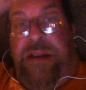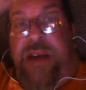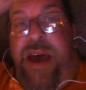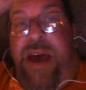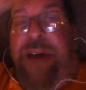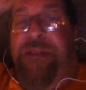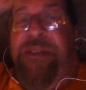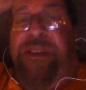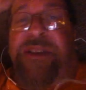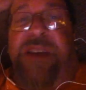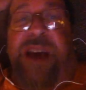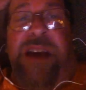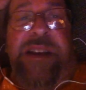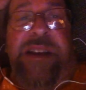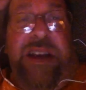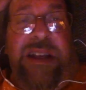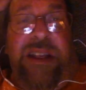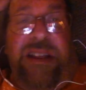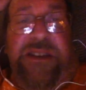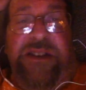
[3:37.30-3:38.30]
To have this
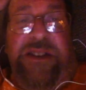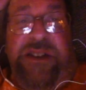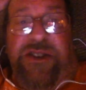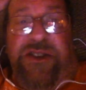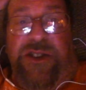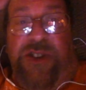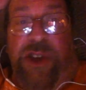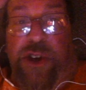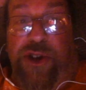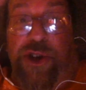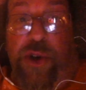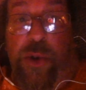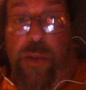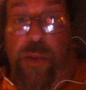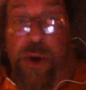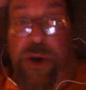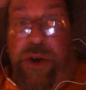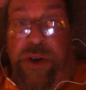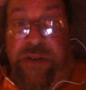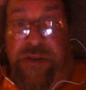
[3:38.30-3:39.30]
idealistic
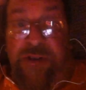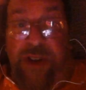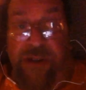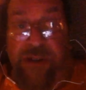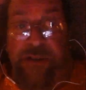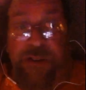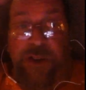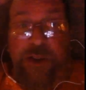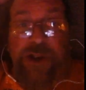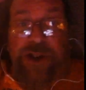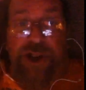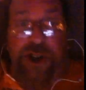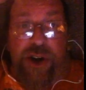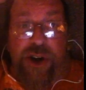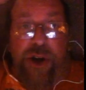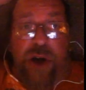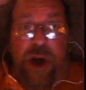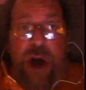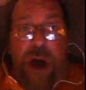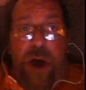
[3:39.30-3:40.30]
social world of our
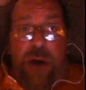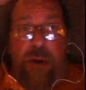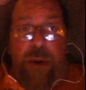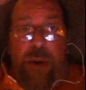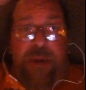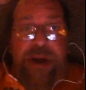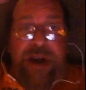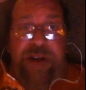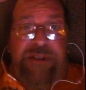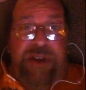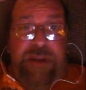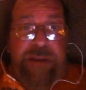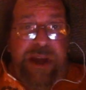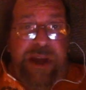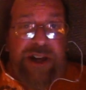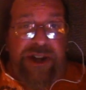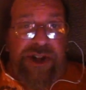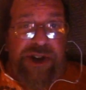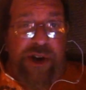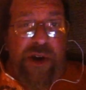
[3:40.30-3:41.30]
future, what we have to
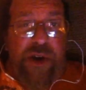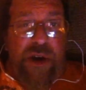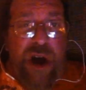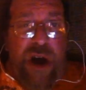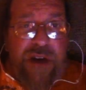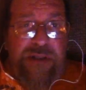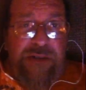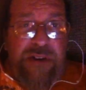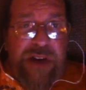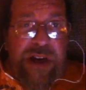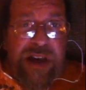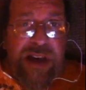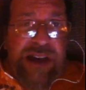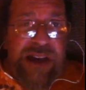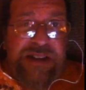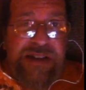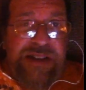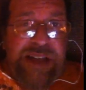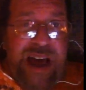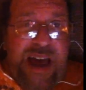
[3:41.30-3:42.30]
make sure of
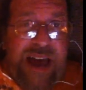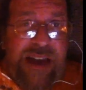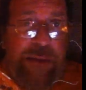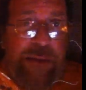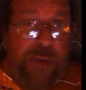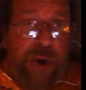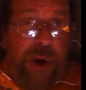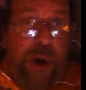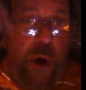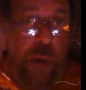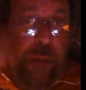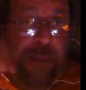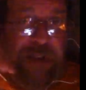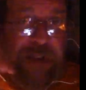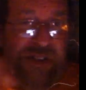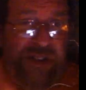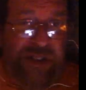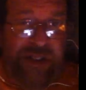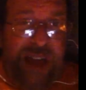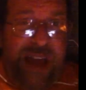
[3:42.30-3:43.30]
is that
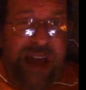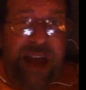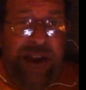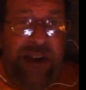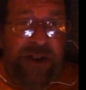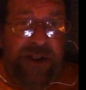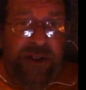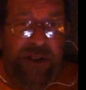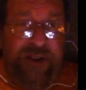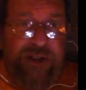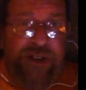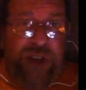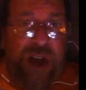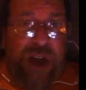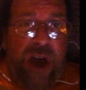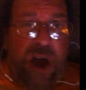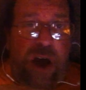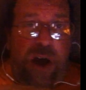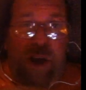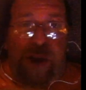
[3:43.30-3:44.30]
open standards
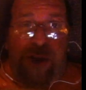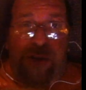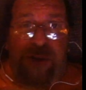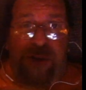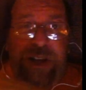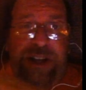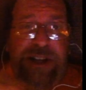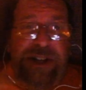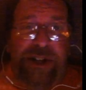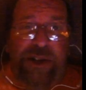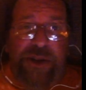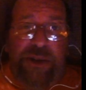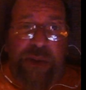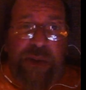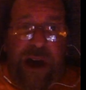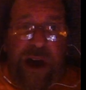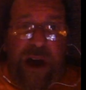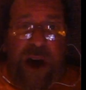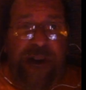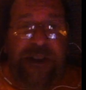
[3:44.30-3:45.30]
are agreed to
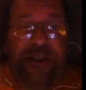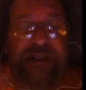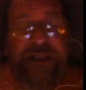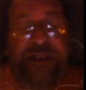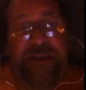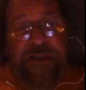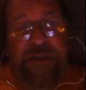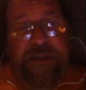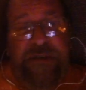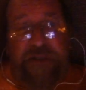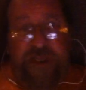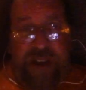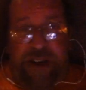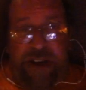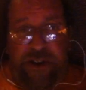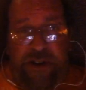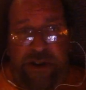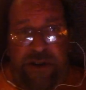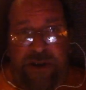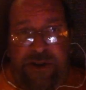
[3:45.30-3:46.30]
by all these different
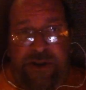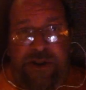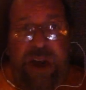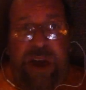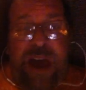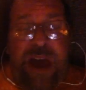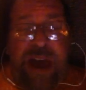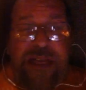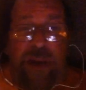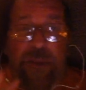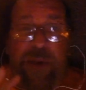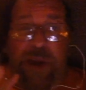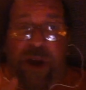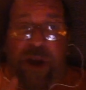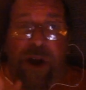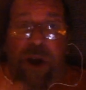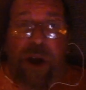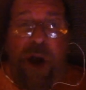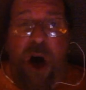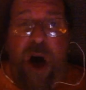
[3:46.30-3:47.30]
vendors, and that we can